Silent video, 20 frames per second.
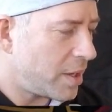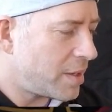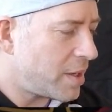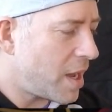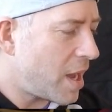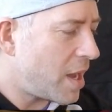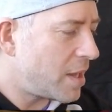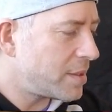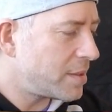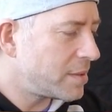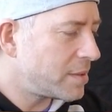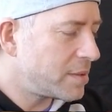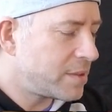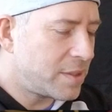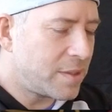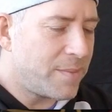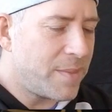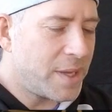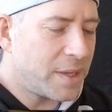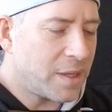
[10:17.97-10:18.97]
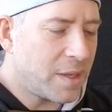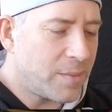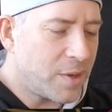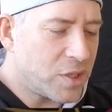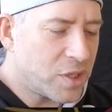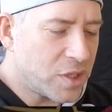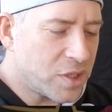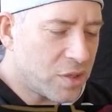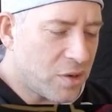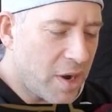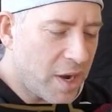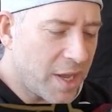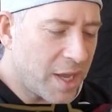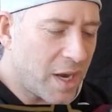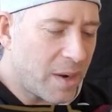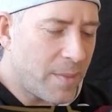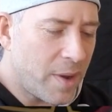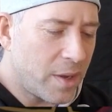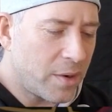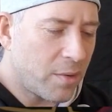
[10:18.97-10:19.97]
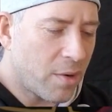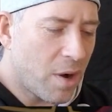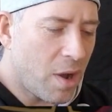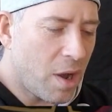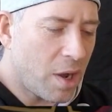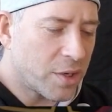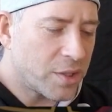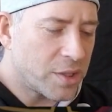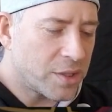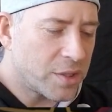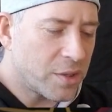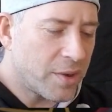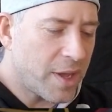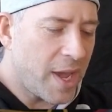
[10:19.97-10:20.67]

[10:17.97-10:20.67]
not submit them and just try and get them onto our auctions.